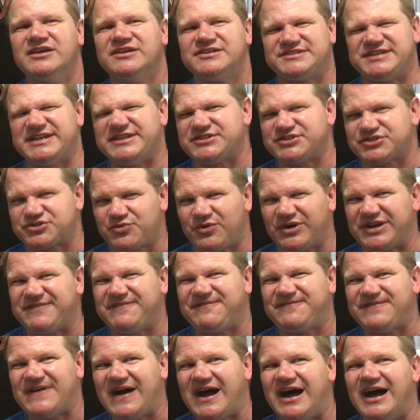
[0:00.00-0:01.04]
Season
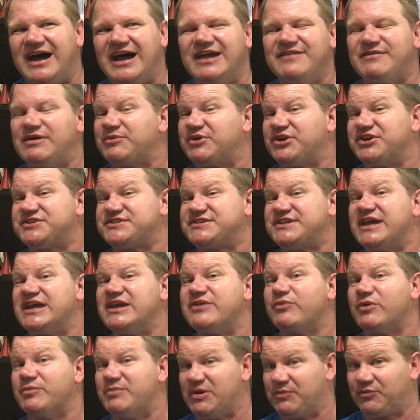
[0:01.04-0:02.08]
25, I'm going to
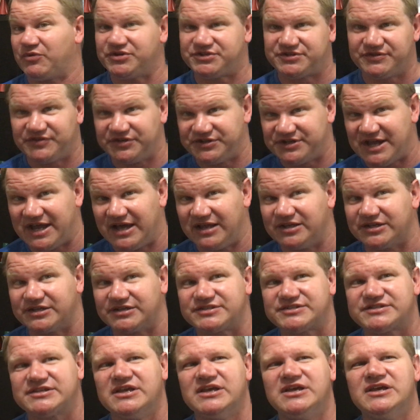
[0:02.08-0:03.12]
say Remembrance of the
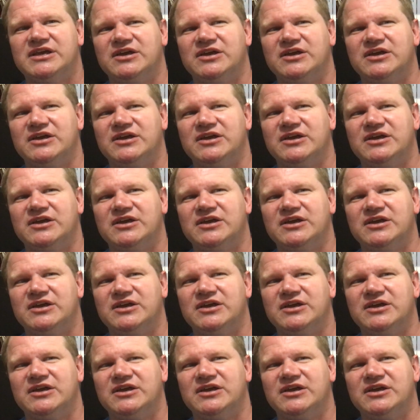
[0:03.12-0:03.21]
Daleks.